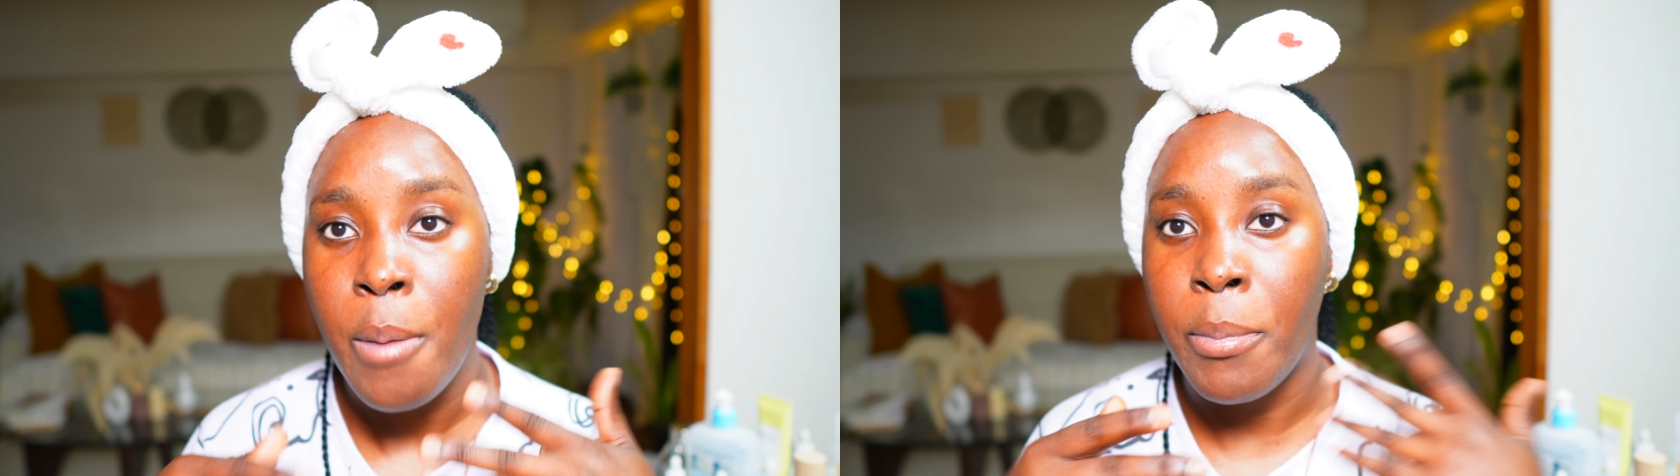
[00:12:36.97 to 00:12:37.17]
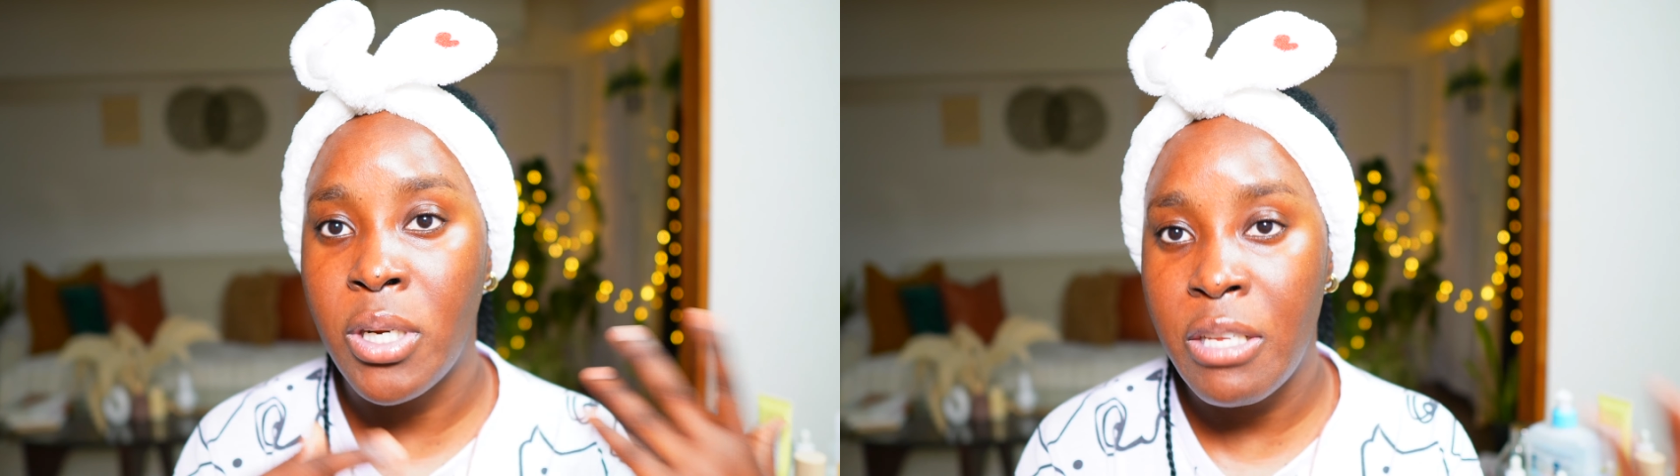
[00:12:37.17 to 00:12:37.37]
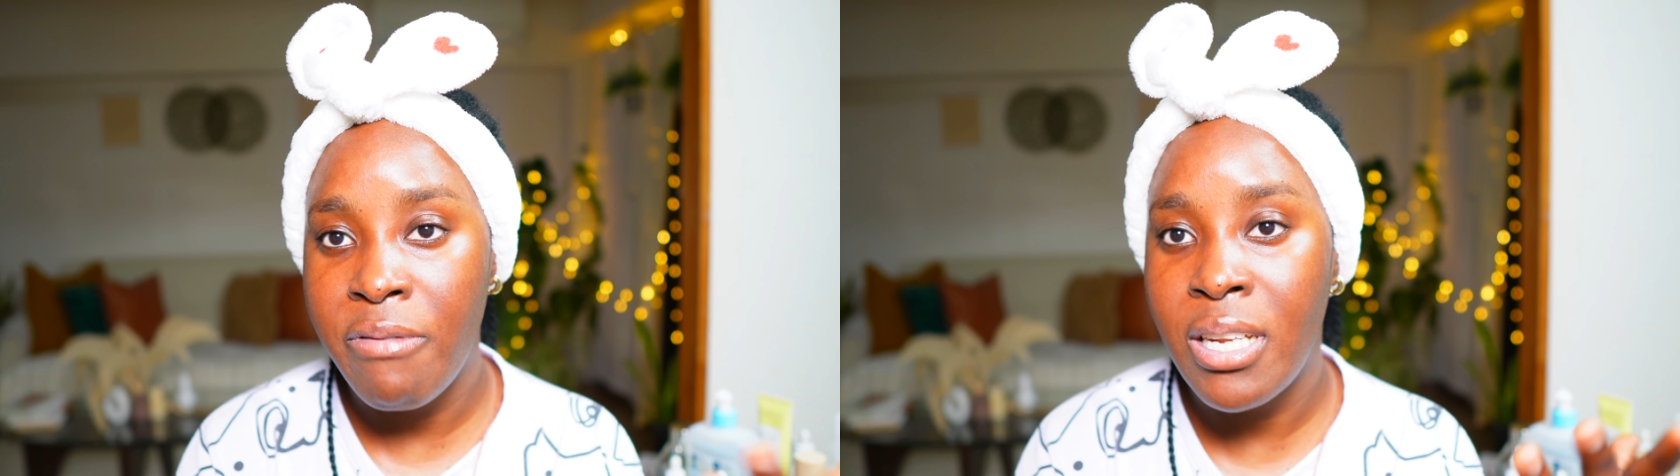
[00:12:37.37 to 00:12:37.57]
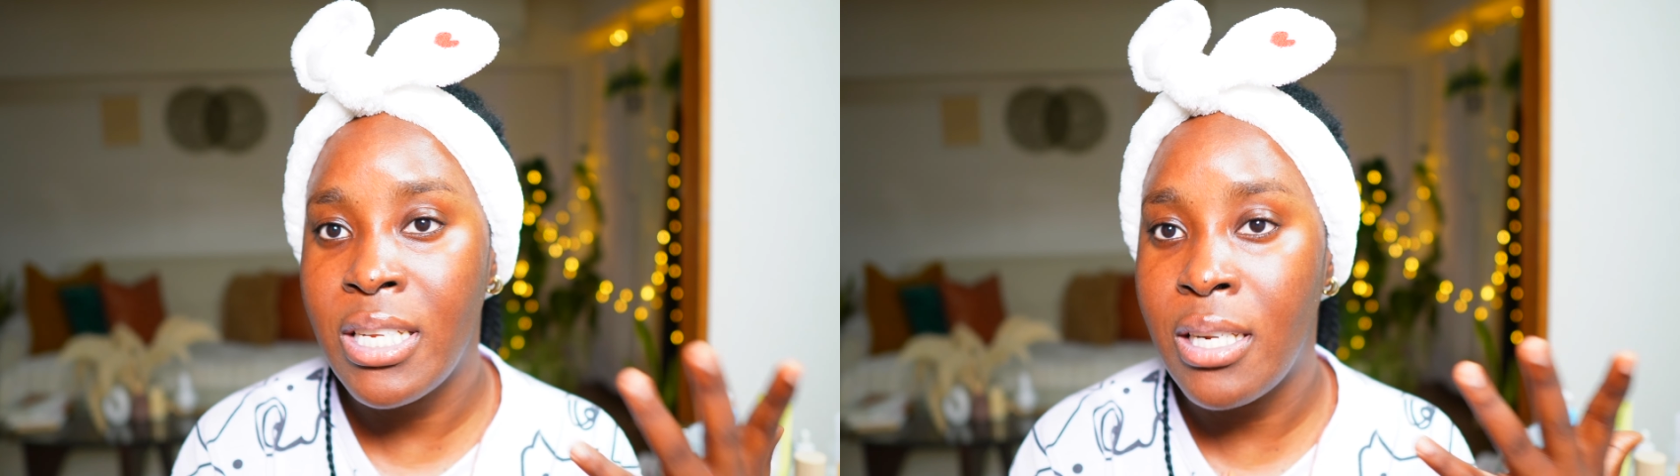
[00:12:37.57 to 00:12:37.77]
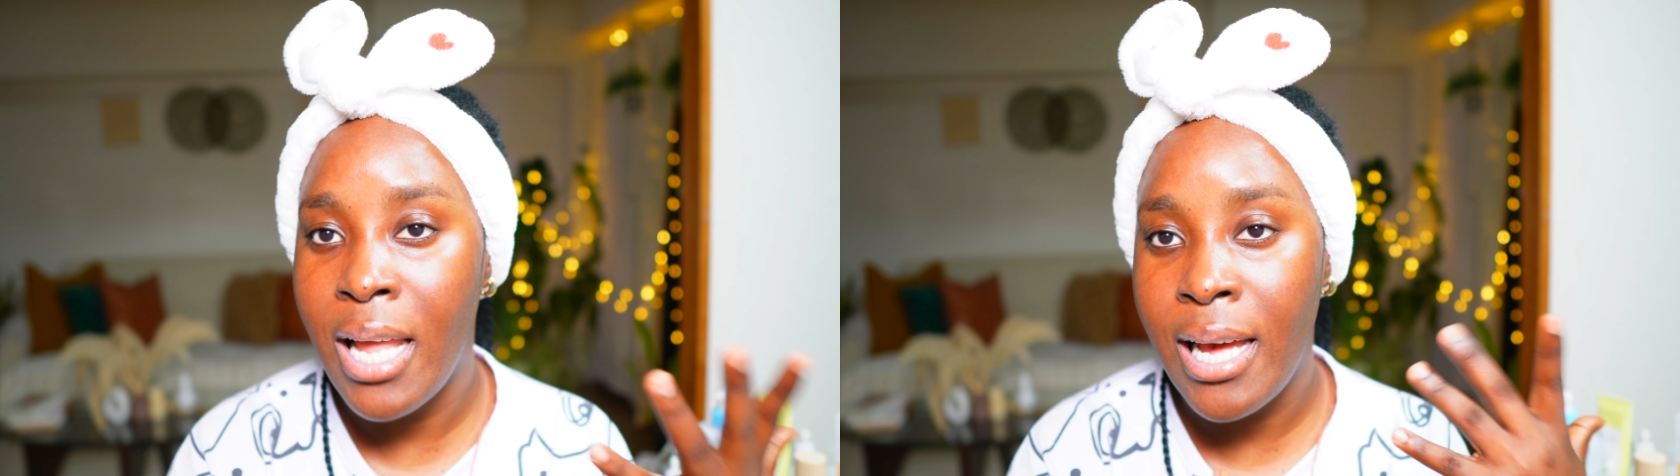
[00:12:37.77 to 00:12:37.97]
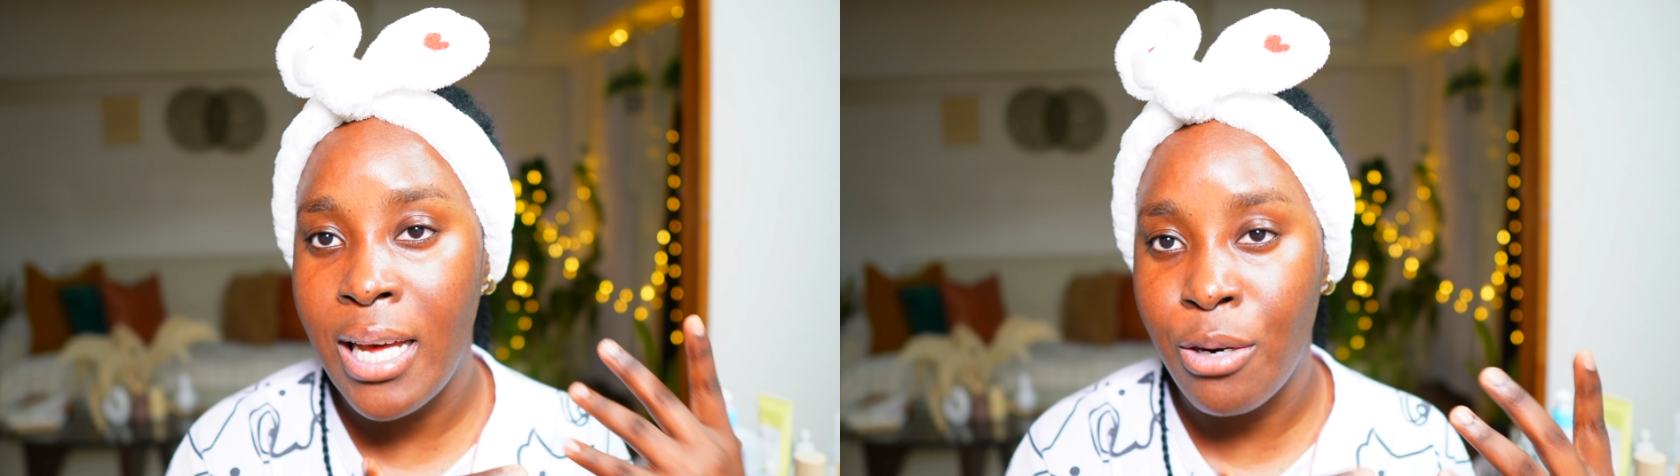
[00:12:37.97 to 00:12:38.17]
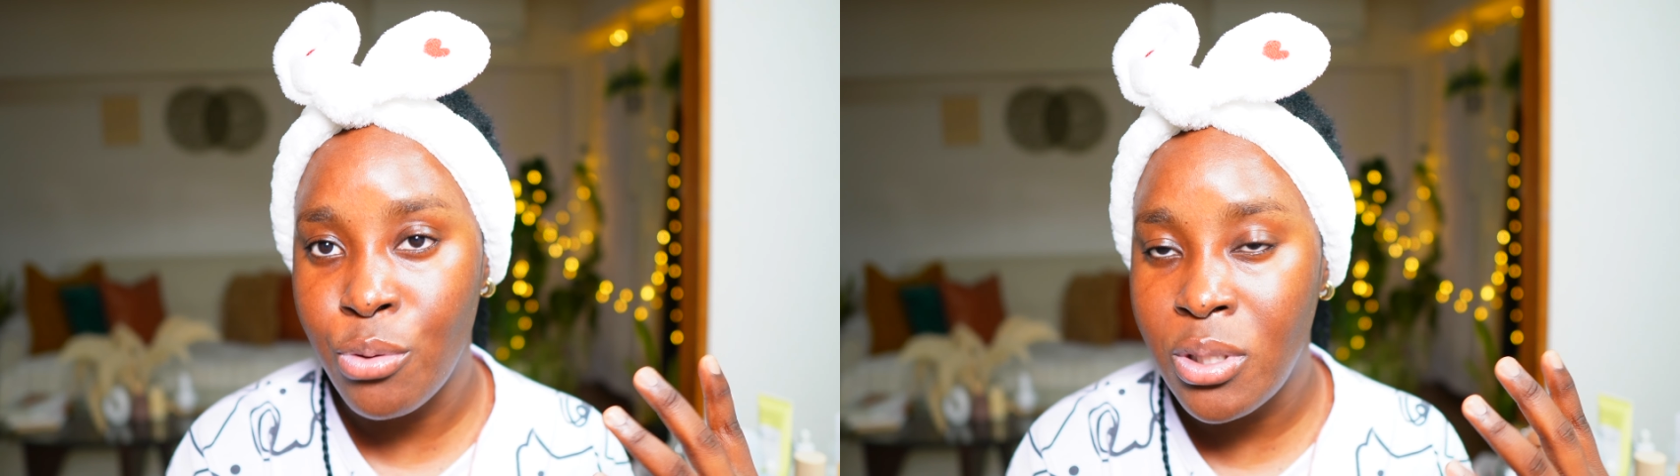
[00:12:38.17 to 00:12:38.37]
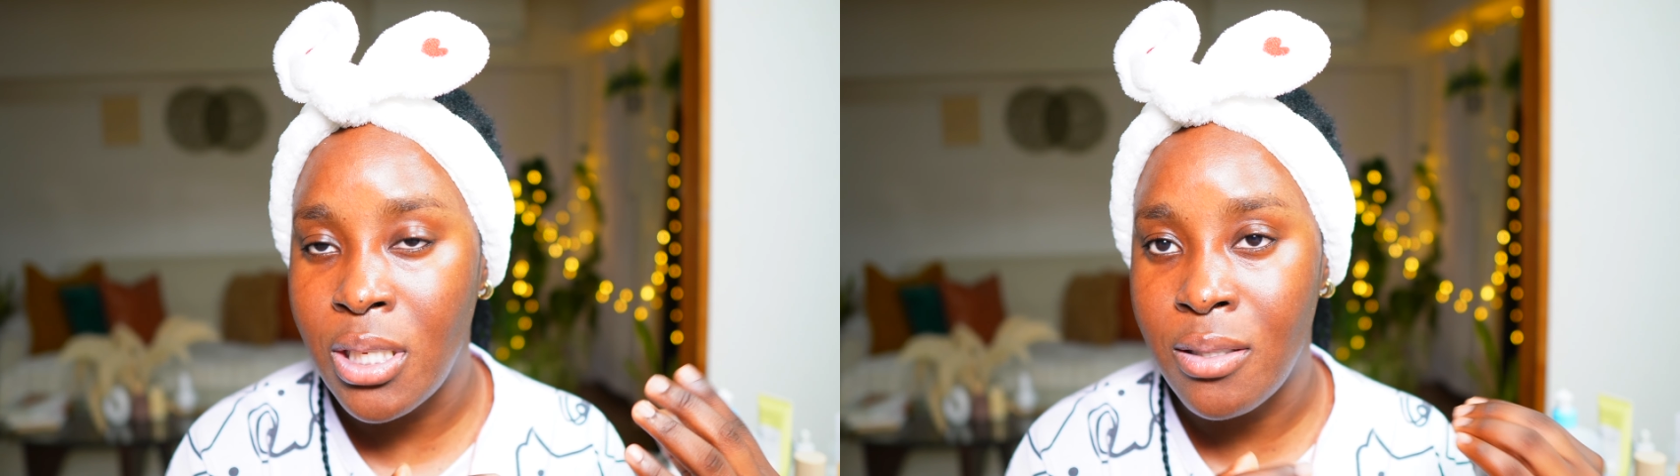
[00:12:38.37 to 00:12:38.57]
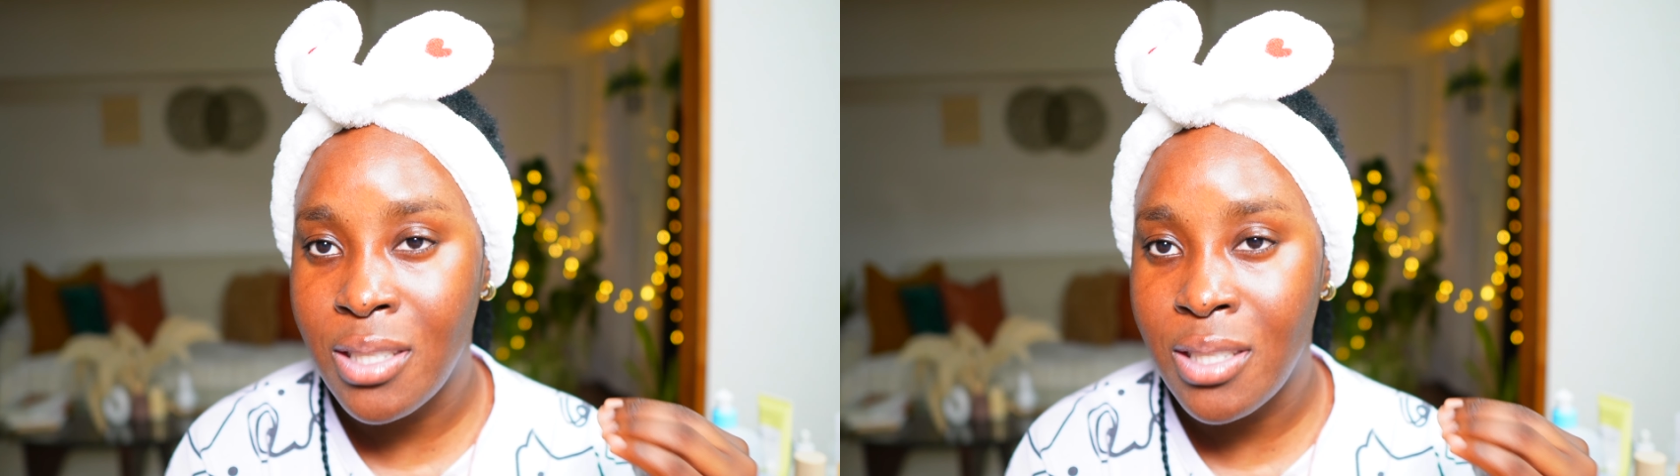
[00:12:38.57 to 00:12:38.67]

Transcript: but if I did like a routine